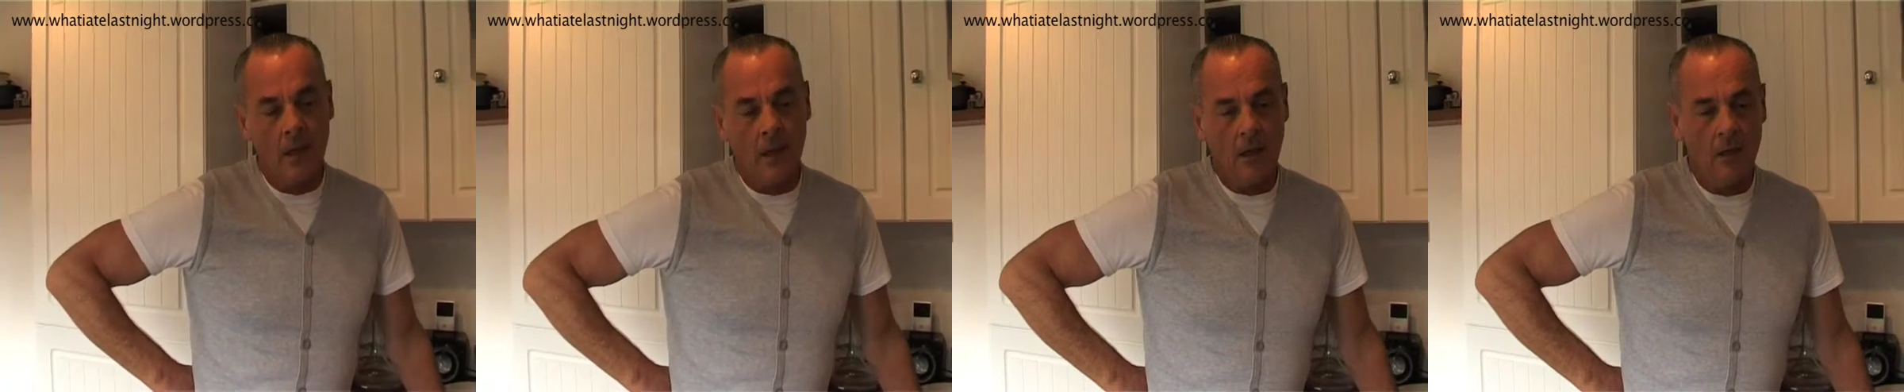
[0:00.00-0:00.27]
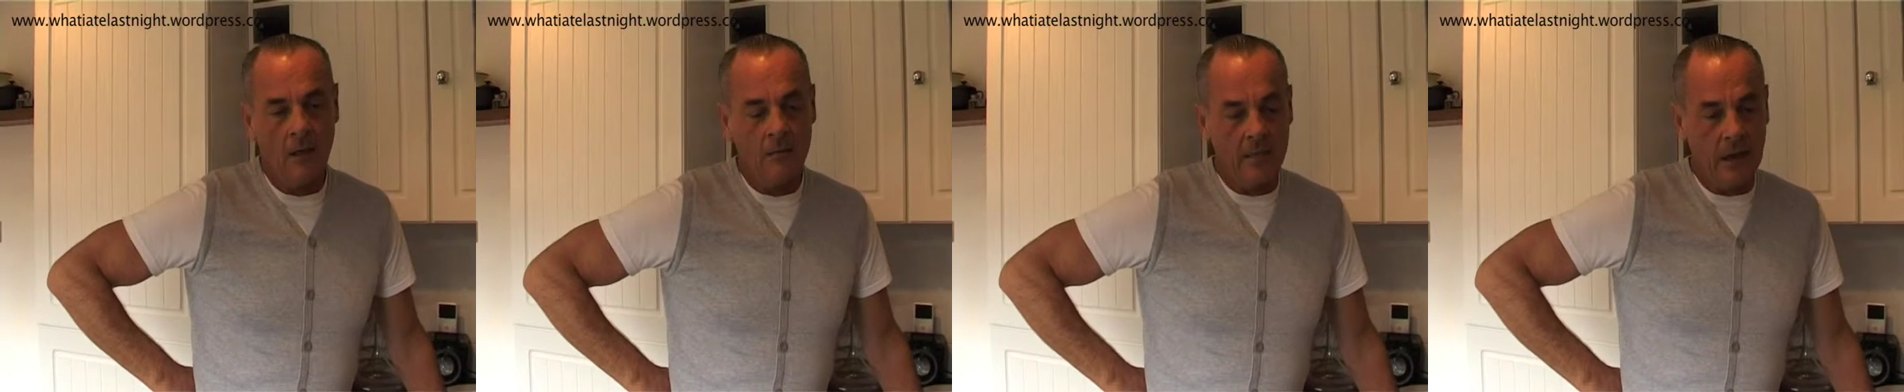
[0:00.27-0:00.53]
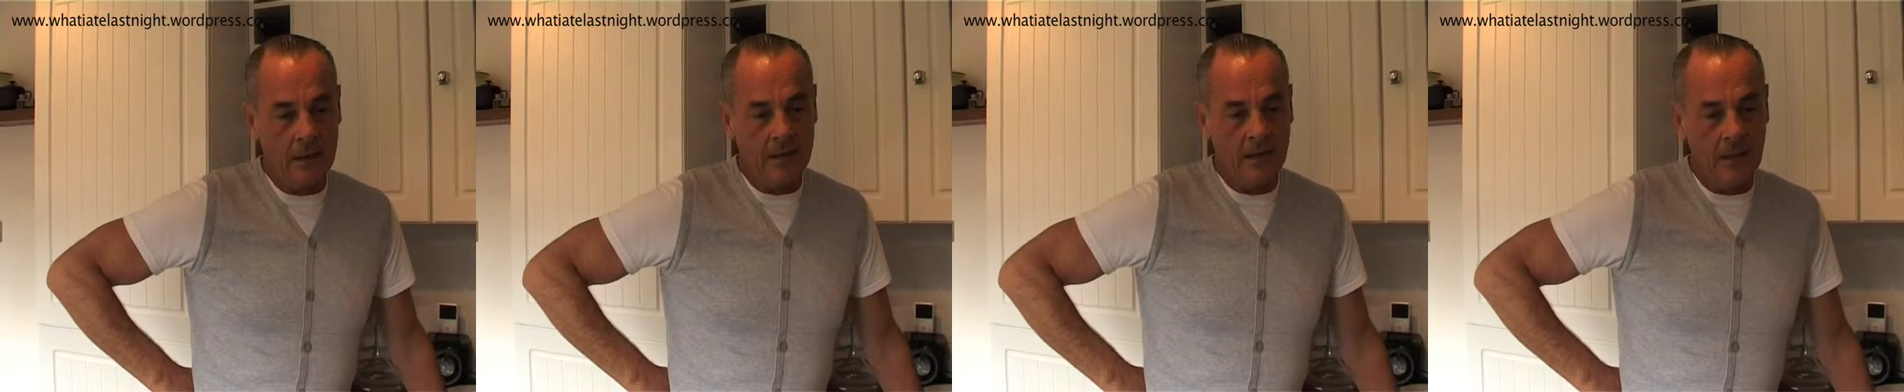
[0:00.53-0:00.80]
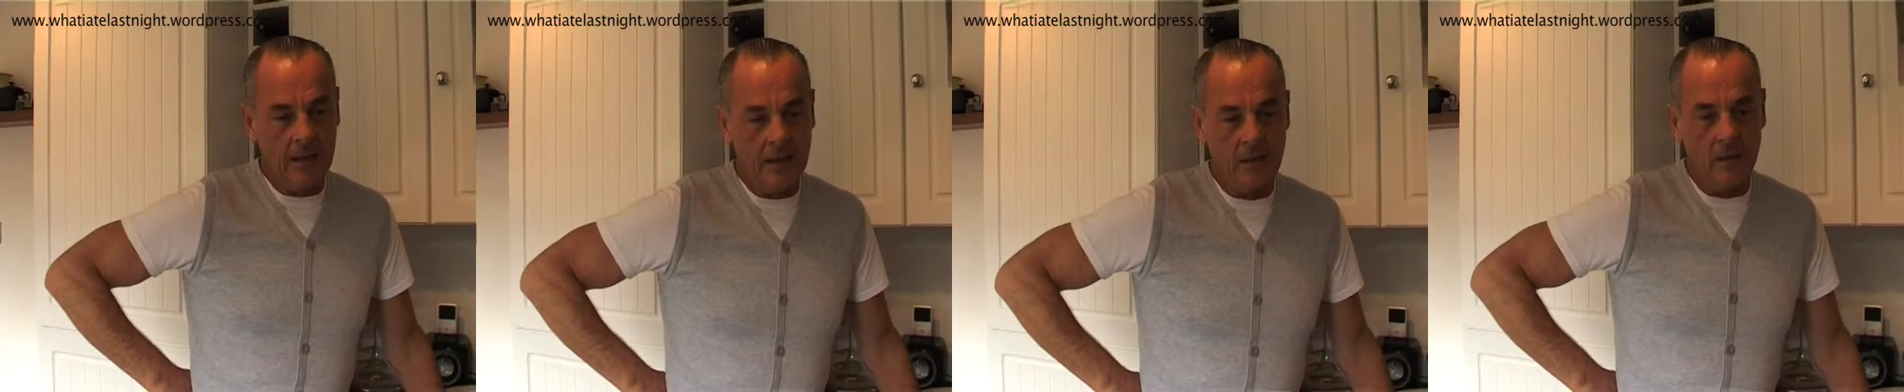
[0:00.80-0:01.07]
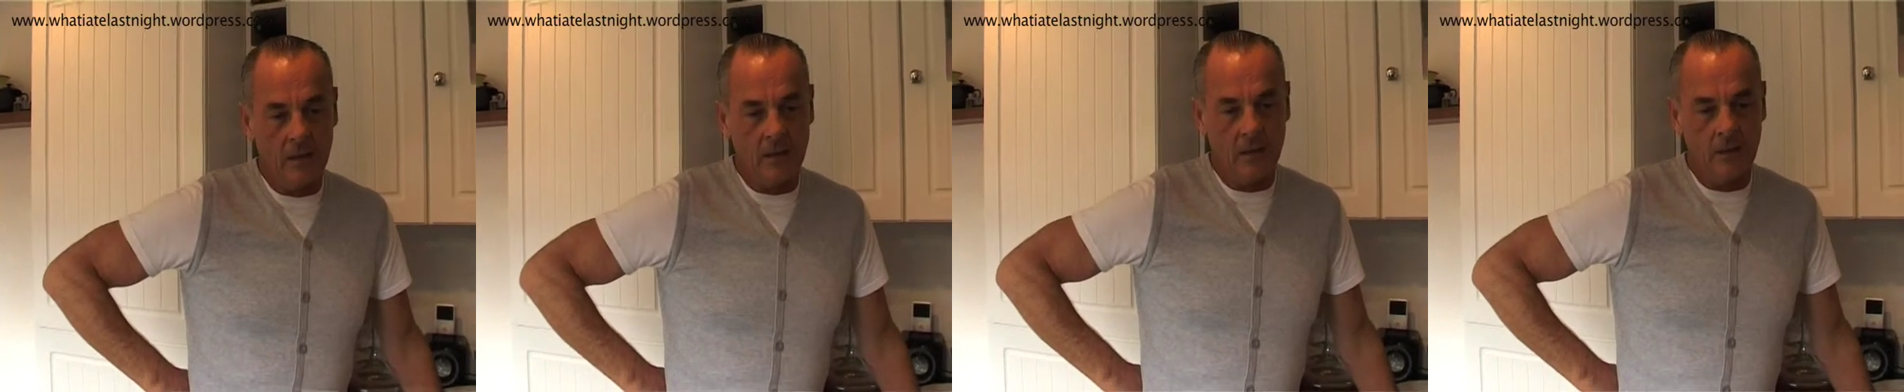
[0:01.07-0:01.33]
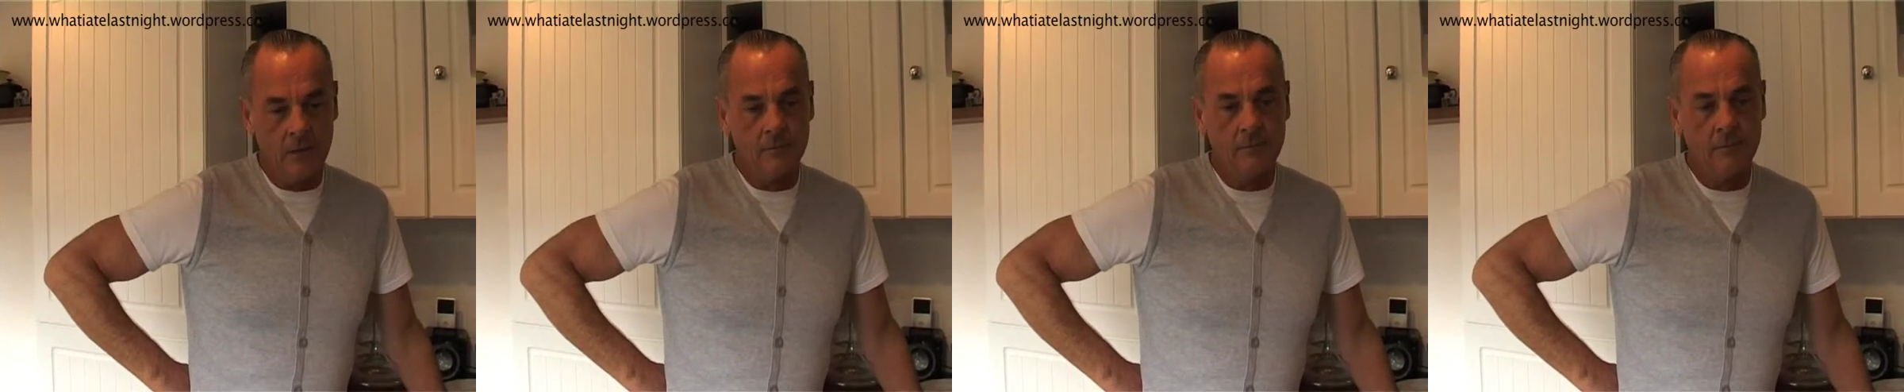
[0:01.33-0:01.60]
And then
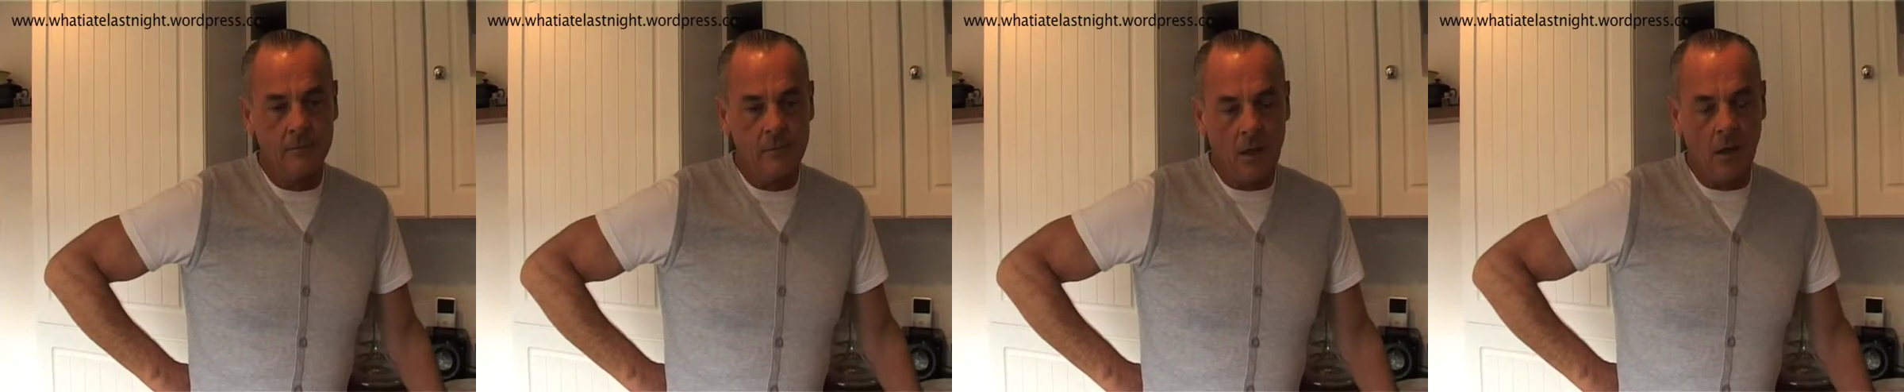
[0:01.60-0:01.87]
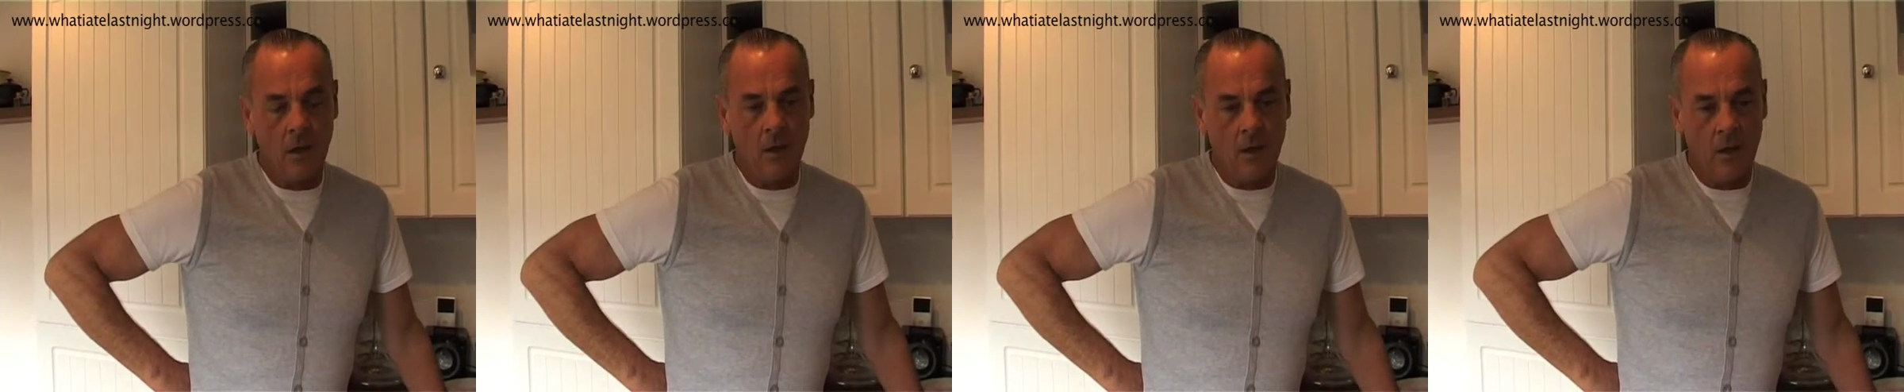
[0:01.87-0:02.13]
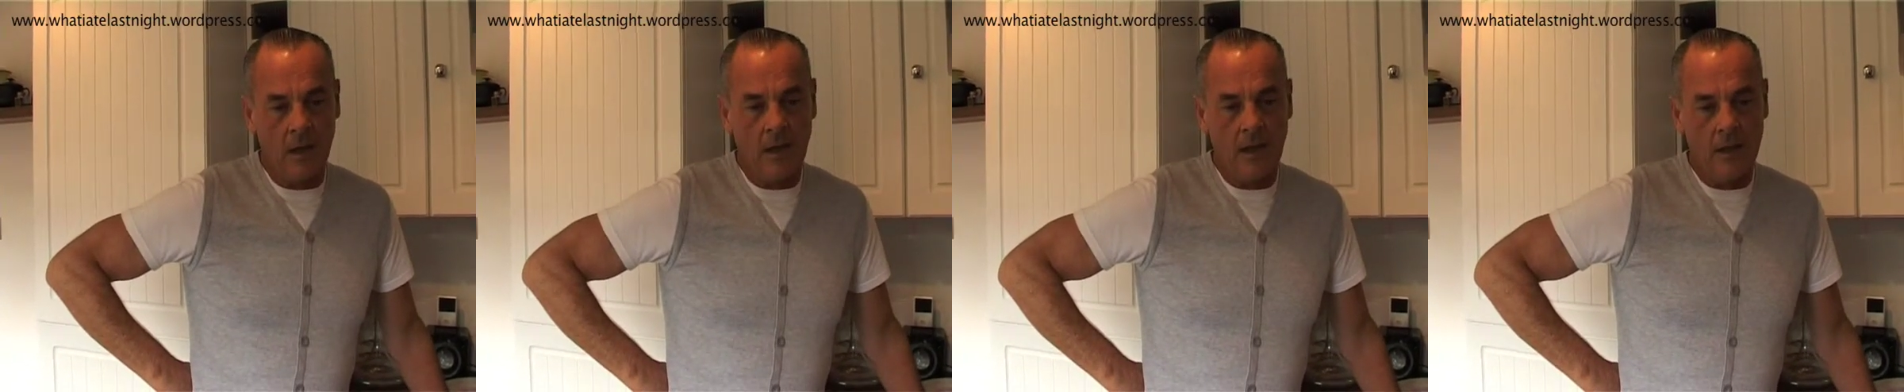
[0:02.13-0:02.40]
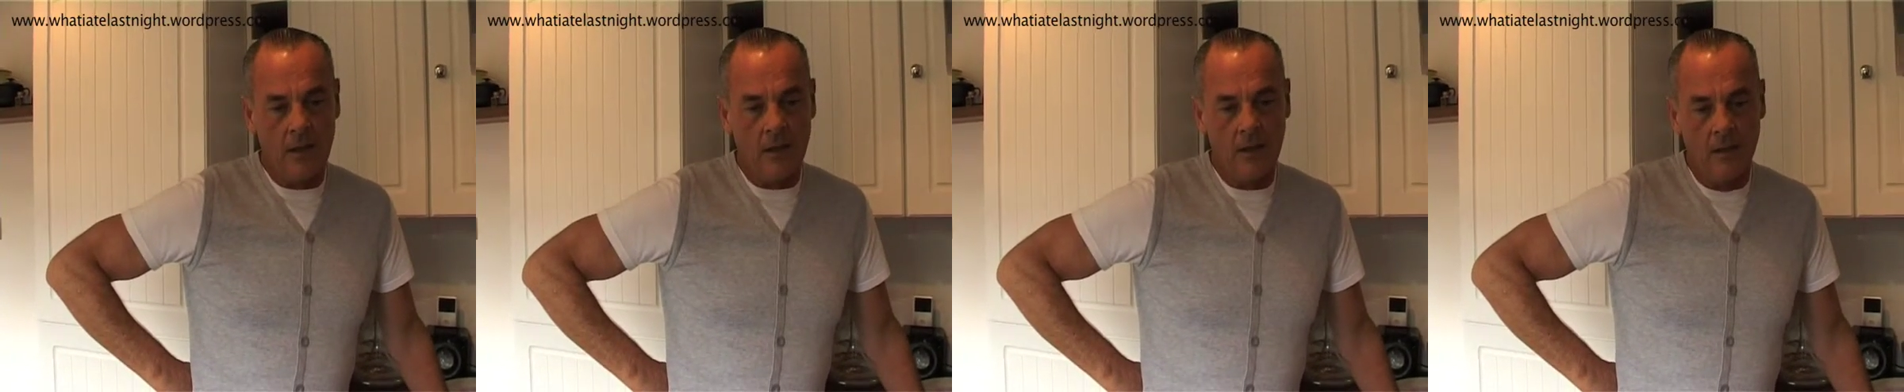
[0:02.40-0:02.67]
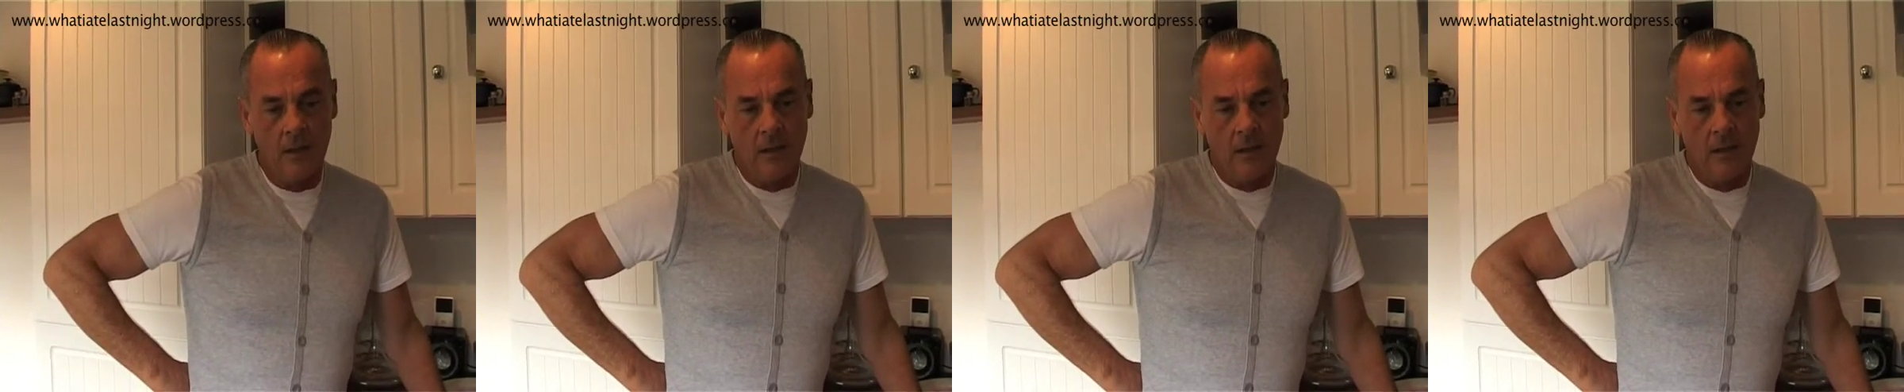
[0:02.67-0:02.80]
I